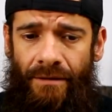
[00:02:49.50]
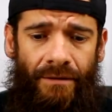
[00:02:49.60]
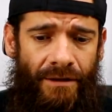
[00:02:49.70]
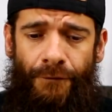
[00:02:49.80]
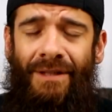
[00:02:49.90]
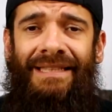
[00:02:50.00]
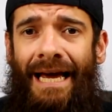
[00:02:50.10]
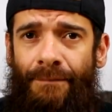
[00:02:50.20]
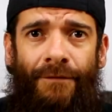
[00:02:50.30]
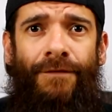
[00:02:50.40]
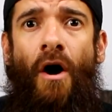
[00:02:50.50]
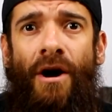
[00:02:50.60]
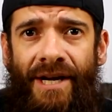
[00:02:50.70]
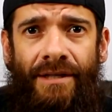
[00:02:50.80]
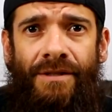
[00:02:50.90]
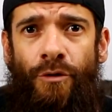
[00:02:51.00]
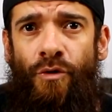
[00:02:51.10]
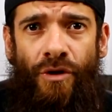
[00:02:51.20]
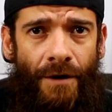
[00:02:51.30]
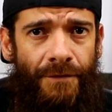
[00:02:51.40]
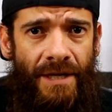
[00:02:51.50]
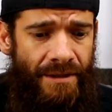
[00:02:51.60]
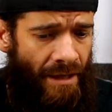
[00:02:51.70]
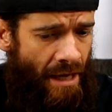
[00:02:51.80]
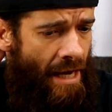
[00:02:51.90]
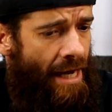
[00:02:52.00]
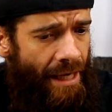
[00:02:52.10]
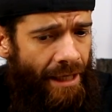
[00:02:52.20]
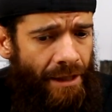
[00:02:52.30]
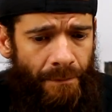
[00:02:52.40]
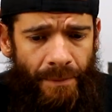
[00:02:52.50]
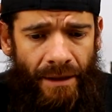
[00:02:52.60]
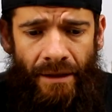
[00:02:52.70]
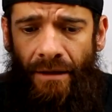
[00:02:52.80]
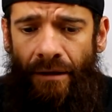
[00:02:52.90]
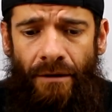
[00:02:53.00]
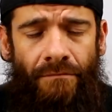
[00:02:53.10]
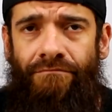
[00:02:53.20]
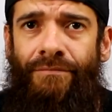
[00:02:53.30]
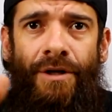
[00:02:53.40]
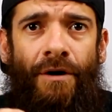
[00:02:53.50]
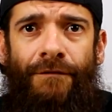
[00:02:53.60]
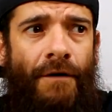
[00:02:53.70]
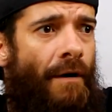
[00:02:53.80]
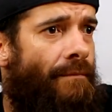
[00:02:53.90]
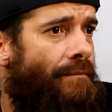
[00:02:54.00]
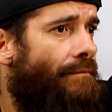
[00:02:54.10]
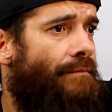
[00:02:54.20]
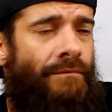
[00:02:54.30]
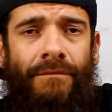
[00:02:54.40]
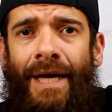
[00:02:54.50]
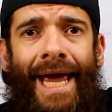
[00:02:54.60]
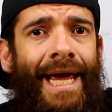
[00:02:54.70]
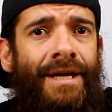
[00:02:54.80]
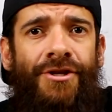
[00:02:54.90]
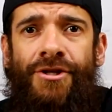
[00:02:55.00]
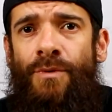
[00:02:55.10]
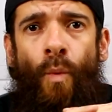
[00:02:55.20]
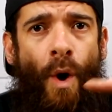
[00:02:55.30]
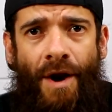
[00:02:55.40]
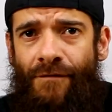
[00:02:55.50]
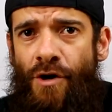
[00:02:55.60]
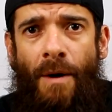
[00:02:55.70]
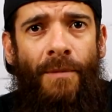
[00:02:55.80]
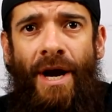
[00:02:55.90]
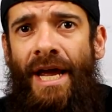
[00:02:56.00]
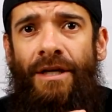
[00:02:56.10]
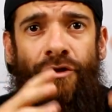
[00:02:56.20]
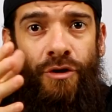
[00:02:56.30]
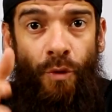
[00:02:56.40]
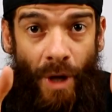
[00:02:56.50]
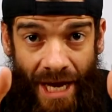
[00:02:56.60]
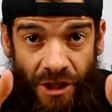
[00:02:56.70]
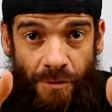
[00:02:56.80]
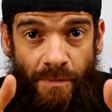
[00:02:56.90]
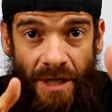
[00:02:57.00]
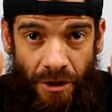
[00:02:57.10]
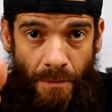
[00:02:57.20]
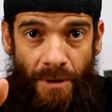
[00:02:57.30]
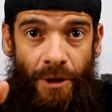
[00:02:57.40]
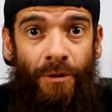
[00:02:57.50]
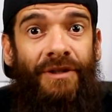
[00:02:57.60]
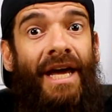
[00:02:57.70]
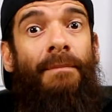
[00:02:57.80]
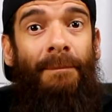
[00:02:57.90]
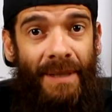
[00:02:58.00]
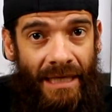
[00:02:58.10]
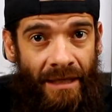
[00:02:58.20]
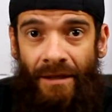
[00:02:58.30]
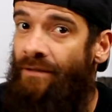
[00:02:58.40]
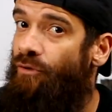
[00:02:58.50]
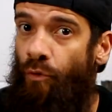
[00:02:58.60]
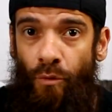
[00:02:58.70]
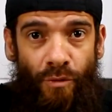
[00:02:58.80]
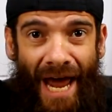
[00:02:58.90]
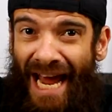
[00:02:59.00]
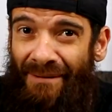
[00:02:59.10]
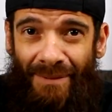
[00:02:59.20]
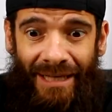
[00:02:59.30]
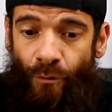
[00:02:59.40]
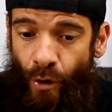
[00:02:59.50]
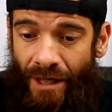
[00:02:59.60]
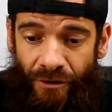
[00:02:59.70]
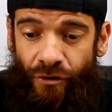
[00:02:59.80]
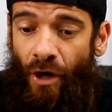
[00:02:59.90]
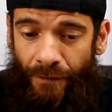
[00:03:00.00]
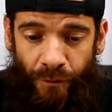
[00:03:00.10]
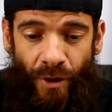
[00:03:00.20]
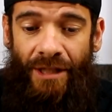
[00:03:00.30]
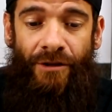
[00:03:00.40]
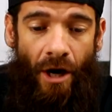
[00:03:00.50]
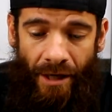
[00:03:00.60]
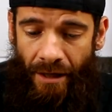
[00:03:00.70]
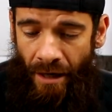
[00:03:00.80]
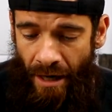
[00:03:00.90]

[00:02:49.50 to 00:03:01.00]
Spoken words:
different type of hardness to softness. It could be, you know, from H, whatever number H to HB, the middle, then B to 9B, really soft, really dark